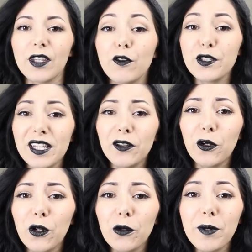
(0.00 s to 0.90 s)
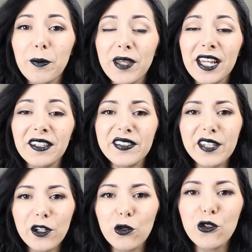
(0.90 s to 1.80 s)
If you still don't know, BB-8 is
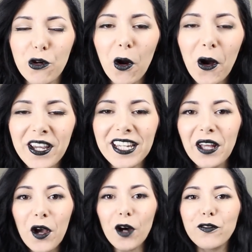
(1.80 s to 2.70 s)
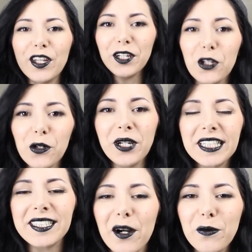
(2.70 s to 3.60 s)
the new droid of the new
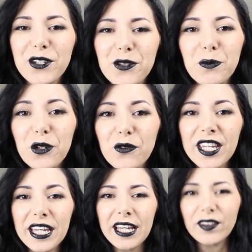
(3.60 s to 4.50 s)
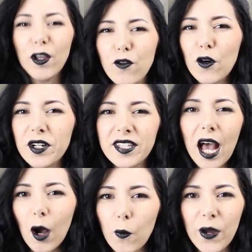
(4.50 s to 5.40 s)
Star Wars movie, The Force
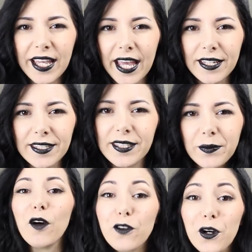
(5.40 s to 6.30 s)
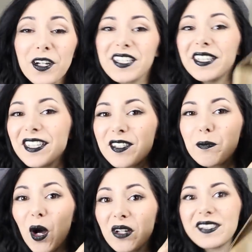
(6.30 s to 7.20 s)
Awakens. Of course, in this
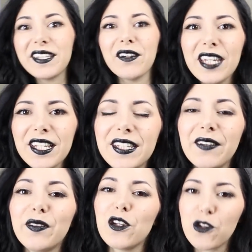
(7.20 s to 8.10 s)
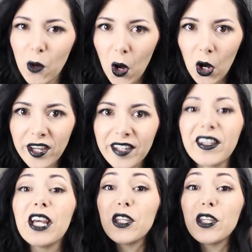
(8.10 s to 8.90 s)
box there isn't the droid